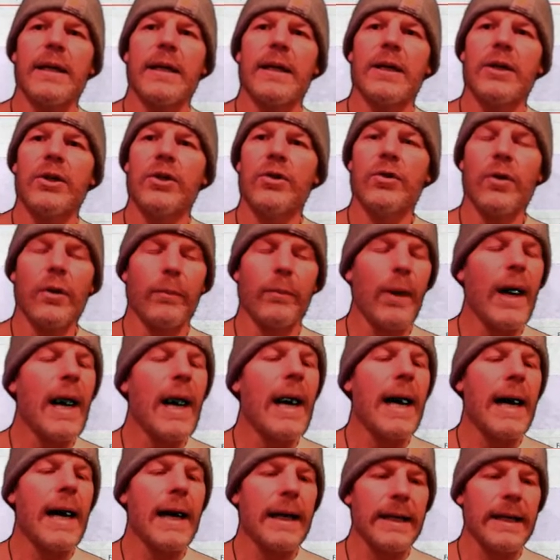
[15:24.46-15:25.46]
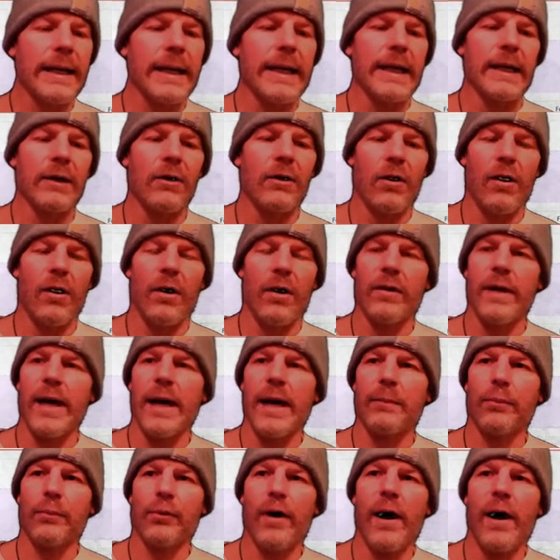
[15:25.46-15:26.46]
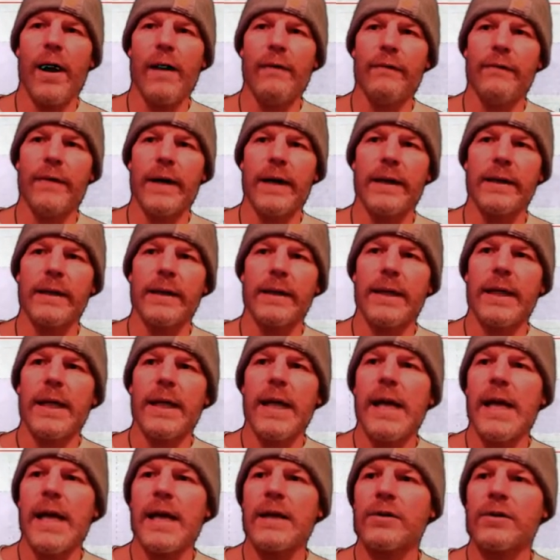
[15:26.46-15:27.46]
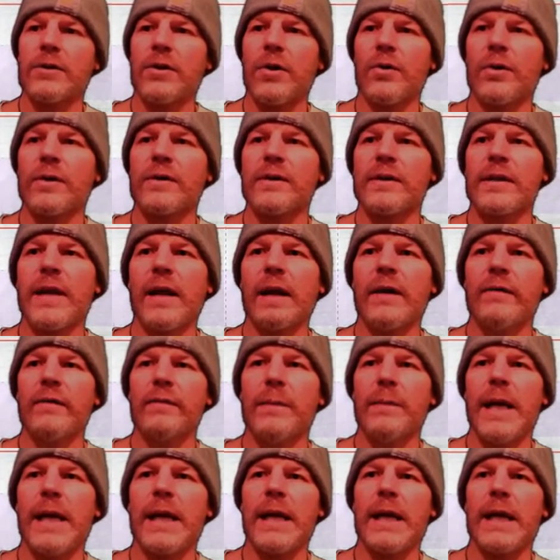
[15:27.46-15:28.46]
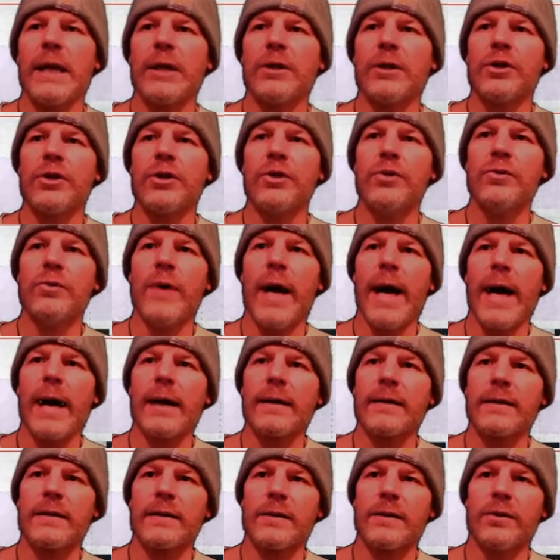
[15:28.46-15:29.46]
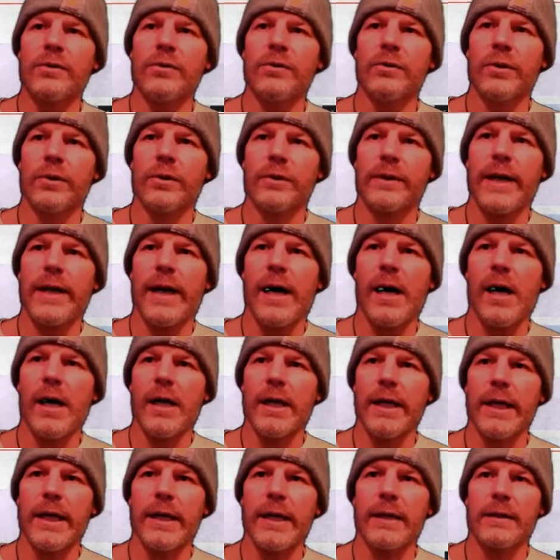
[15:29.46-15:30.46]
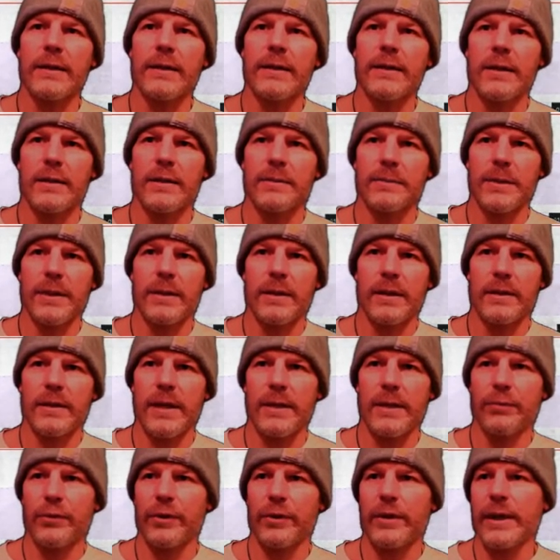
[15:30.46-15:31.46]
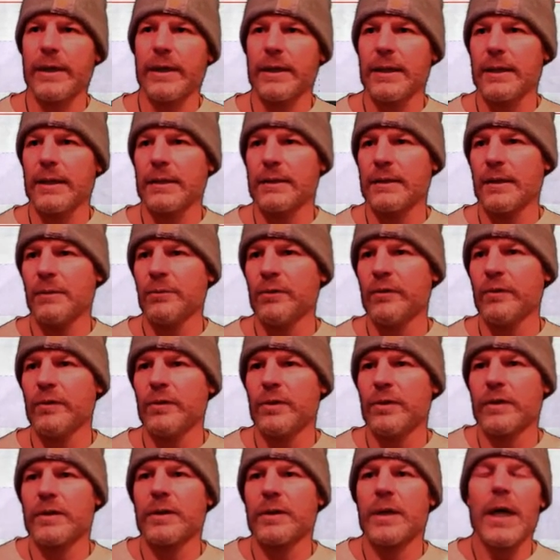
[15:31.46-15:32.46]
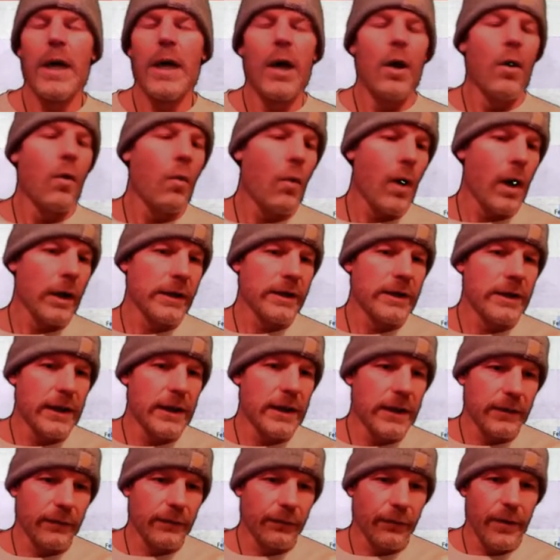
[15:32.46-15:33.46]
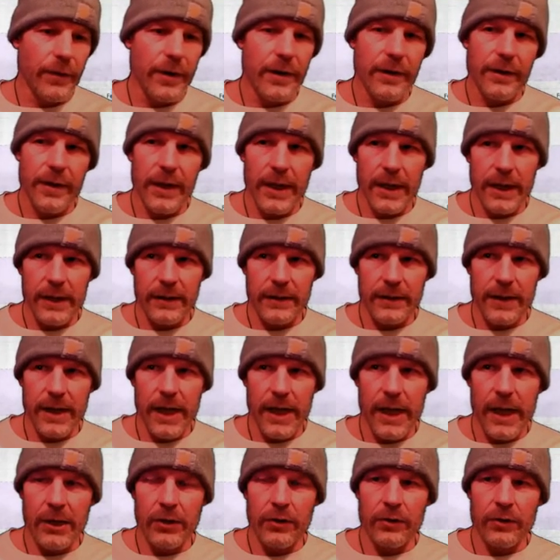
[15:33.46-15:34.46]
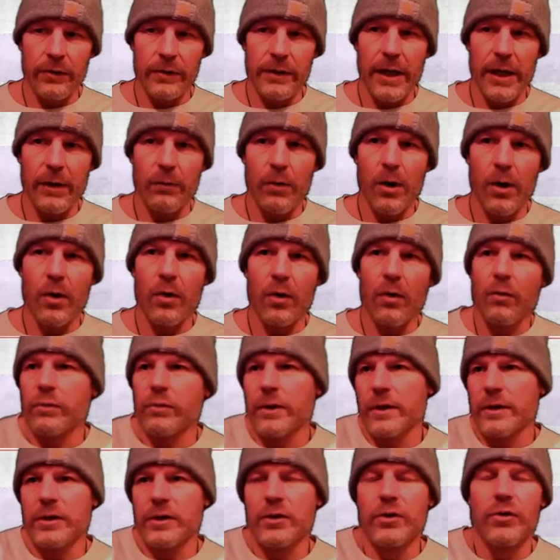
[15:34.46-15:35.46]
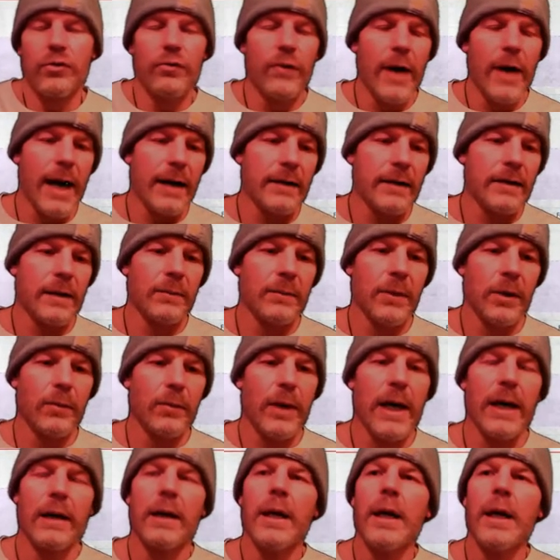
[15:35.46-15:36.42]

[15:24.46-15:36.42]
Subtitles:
You are pocketing all that profit. And so instead of making 2x to your target, just because I predicted that some of you just watch these free things and you say, well, that's 2x, I'm going to pocket.